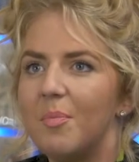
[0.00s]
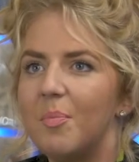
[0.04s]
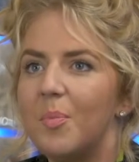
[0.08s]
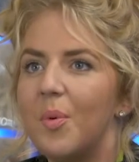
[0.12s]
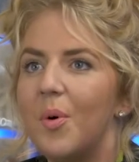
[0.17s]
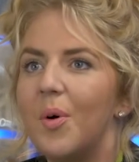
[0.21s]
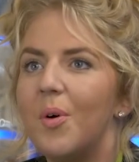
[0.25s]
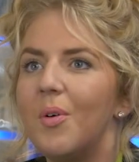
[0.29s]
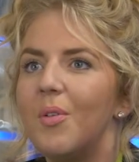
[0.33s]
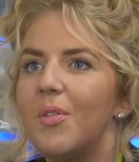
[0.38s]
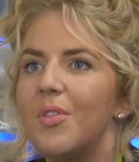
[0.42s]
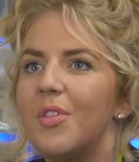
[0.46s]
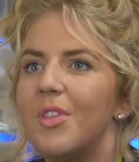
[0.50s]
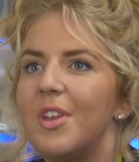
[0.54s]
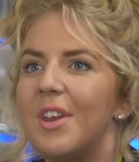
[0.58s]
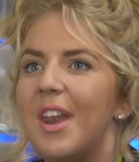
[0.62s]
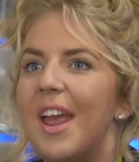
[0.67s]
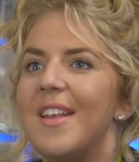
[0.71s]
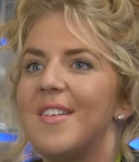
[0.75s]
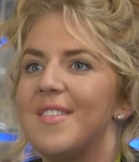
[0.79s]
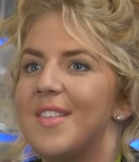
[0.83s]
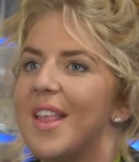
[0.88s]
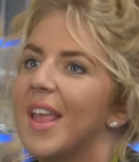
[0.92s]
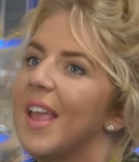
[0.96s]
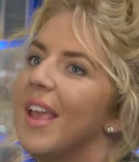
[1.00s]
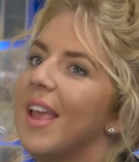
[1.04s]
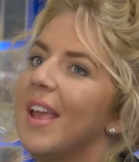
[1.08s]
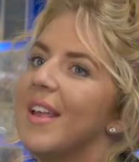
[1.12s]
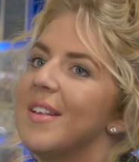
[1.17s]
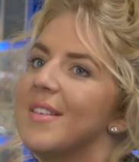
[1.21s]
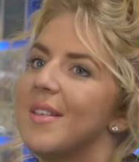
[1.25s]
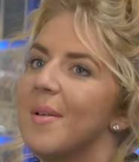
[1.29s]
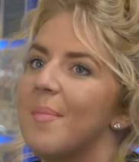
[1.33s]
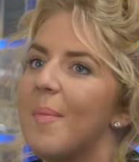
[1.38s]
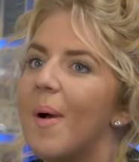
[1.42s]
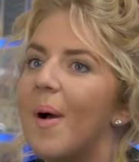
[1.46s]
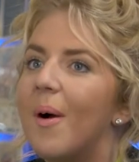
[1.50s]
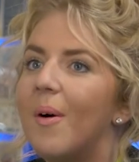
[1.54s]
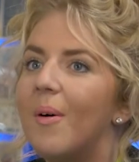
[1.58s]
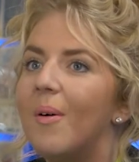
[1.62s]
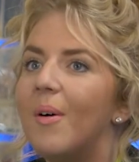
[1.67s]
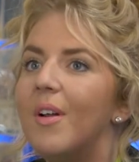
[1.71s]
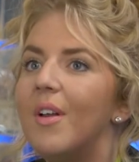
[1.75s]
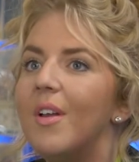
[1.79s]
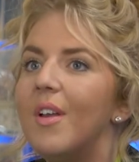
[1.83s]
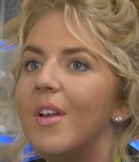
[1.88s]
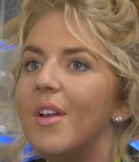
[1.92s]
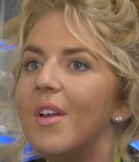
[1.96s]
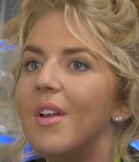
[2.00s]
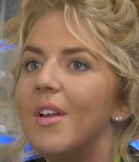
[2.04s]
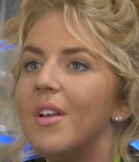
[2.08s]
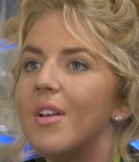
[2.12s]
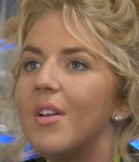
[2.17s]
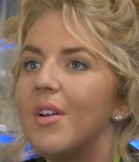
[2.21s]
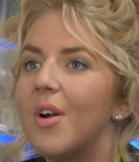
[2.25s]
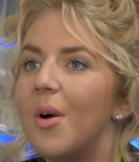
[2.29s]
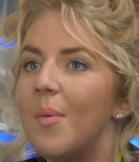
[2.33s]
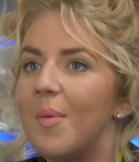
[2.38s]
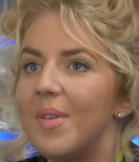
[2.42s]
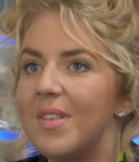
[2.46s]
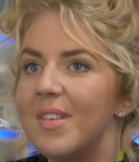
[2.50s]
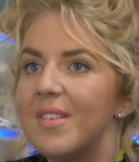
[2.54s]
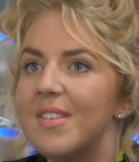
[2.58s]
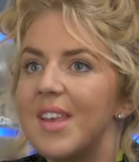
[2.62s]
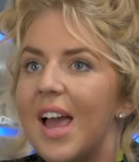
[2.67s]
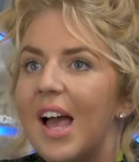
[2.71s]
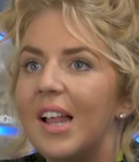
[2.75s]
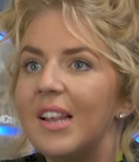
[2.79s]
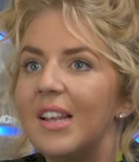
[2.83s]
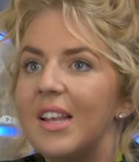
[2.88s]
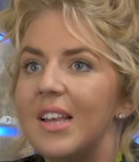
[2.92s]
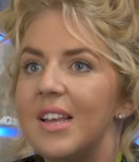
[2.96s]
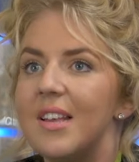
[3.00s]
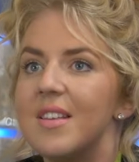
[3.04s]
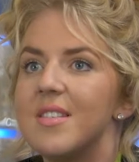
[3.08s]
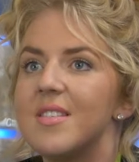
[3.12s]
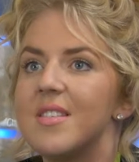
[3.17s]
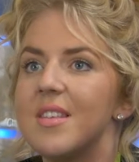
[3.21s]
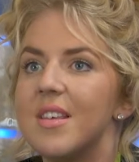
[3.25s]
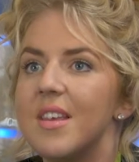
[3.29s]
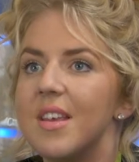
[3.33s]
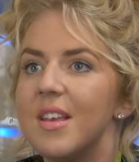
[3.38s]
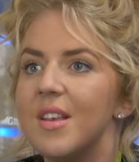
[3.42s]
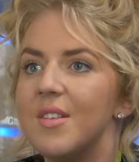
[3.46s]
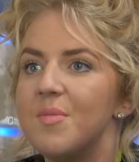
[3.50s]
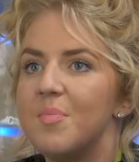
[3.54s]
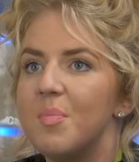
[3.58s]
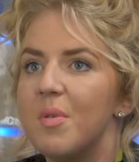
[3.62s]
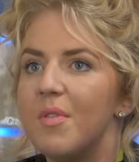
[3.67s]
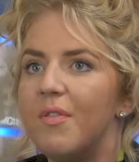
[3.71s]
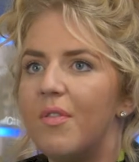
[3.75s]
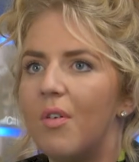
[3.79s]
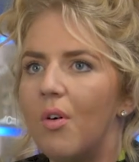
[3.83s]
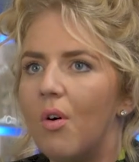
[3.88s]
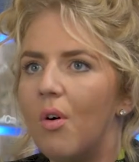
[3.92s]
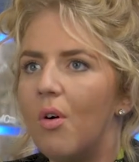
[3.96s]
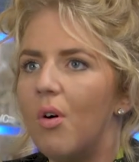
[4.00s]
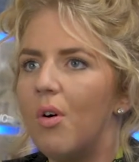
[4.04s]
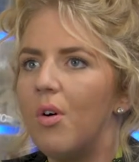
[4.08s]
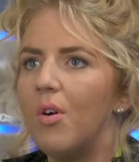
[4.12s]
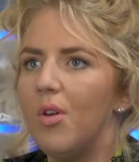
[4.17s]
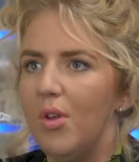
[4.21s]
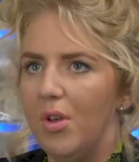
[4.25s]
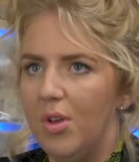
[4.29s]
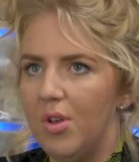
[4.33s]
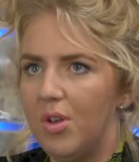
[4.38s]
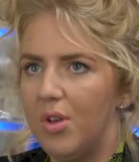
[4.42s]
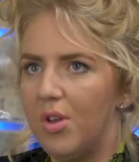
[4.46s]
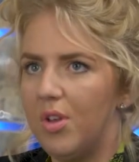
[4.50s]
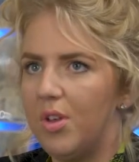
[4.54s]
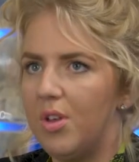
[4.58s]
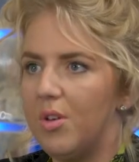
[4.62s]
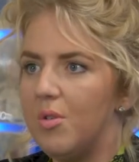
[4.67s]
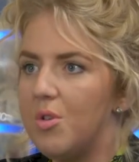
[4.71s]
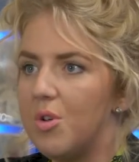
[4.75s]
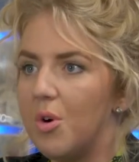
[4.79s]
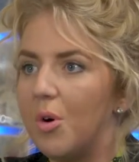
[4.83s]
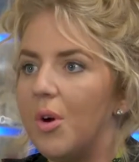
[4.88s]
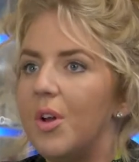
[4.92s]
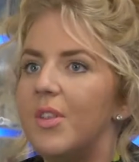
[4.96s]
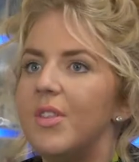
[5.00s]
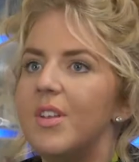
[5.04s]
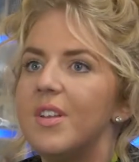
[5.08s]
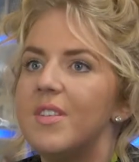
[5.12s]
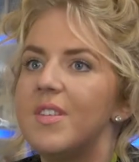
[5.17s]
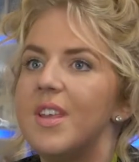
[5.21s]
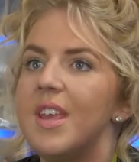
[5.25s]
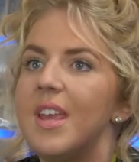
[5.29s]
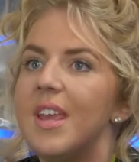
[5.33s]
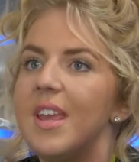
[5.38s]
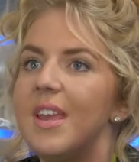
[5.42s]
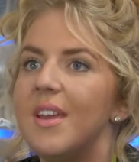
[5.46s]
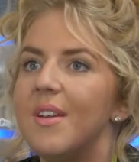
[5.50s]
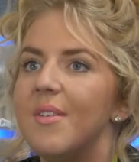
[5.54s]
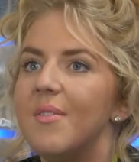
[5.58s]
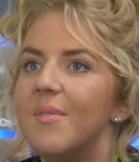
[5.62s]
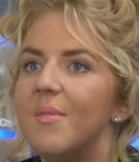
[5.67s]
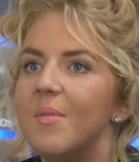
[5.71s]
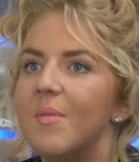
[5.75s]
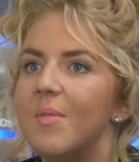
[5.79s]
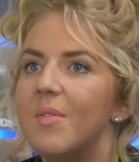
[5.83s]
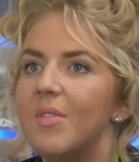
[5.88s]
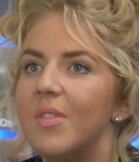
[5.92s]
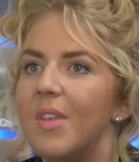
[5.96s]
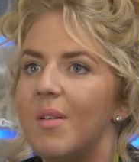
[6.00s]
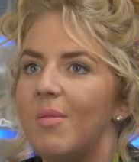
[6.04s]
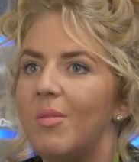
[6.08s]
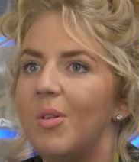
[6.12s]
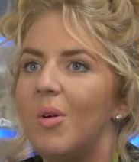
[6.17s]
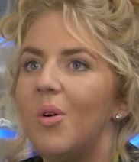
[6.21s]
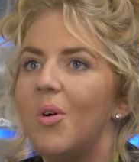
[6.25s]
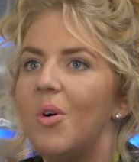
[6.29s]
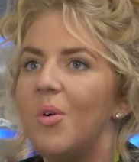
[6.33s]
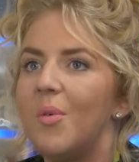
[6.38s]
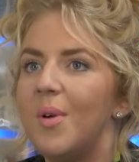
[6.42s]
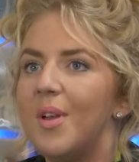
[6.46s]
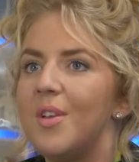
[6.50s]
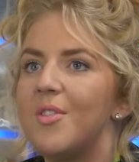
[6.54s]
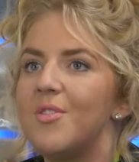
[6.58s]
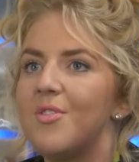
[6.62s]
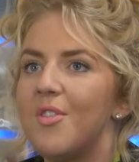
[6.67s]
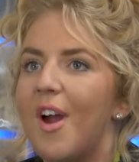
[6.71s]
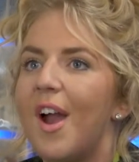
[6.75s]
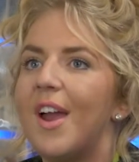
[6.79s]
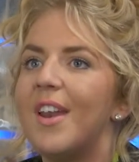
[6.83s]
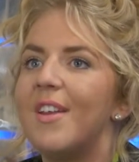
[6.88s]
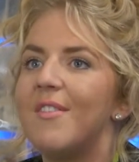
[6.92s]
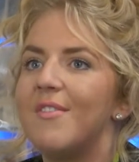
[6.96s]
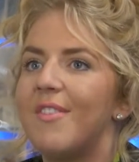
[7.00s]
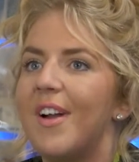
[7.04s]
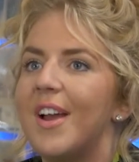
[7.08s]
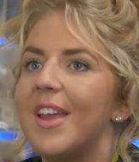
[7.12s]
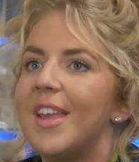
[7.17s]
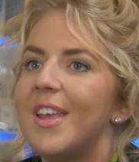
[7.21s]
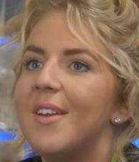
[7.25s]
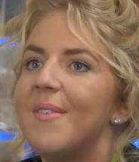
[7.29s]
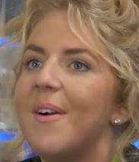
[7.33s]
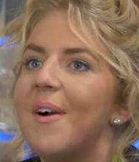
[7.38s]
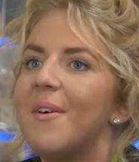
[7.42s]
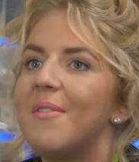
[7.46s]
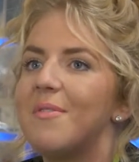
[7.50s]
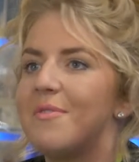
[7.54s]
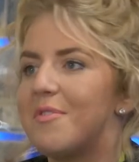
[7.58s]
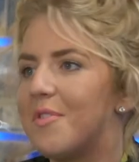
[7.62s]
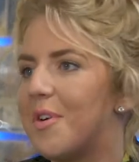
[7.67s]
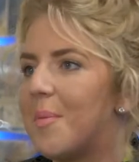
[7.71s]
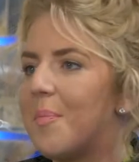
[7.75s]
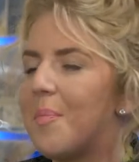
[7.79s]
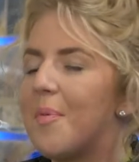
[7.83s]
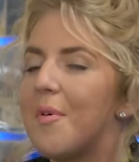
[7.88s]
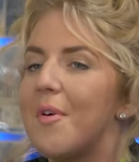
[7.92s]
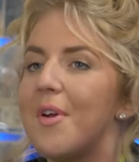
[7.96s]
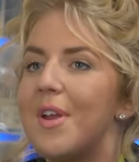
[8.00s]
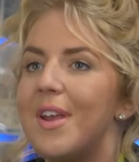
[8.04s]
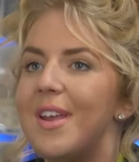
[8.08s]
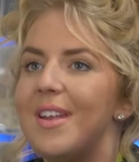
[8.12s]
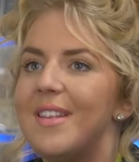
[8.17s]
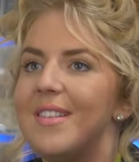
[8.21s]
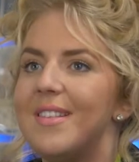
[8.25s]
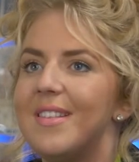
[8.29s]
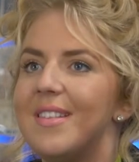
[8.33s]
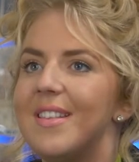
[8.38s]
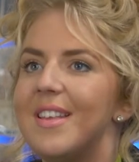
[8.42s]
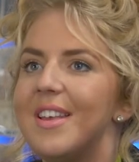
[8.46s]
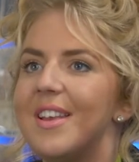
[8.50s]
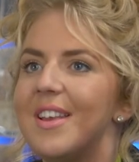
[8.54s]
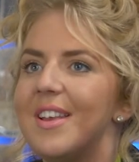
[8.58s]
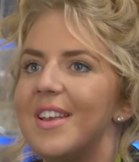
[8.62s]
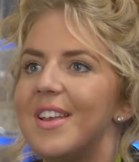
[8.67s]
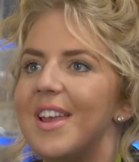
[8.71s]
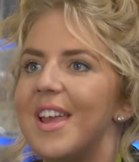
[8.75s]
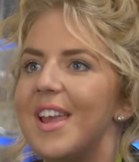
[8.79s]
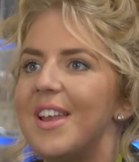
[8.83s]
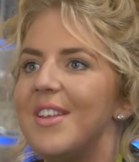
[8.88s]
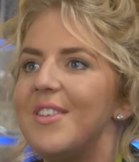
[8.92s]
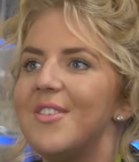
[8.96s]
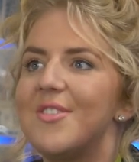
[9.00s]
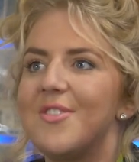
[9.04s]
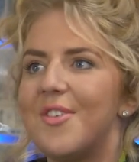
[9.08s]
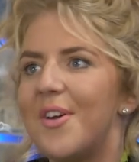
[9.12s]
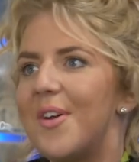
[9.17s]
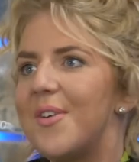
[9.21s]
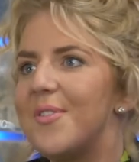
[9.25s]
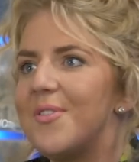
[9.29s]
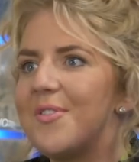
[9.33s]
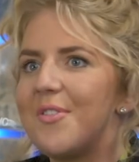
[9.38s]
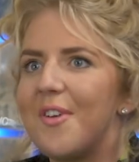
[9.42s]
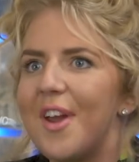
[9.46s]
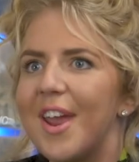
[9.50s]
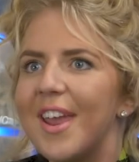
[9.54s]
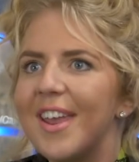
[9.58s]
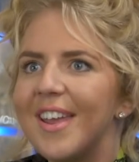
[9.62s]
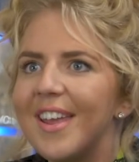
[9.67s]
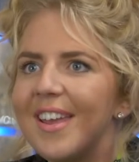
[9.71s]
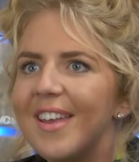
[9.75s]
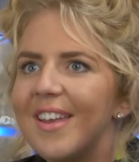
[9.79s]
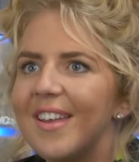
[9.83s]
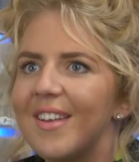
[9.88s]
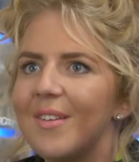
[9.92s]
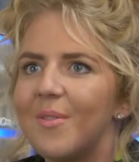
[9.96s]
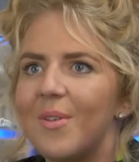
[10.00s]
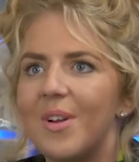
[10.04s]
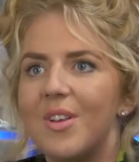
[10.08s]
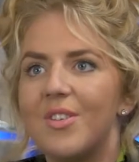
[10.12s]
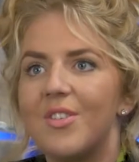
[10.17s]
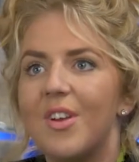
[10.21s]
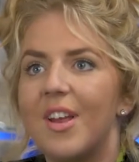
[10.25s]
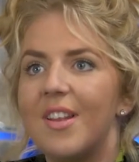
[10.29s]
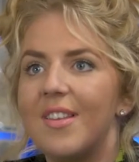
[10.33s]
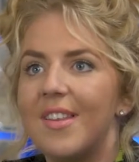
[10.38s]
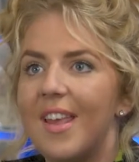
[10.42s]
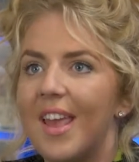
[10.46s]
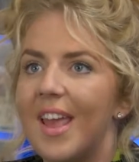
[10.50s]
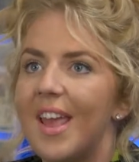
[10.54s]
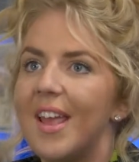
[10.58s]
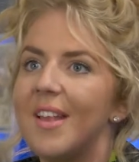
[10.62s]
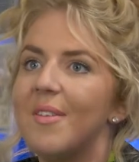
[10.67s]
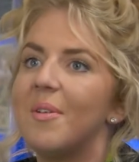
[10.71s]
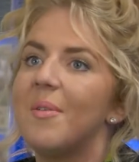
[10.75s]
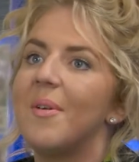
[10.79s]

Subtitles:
But the nice thing is about coming to Tatler's is before you join the team, they will always try and invite you out for a pre-intro drink, which I did.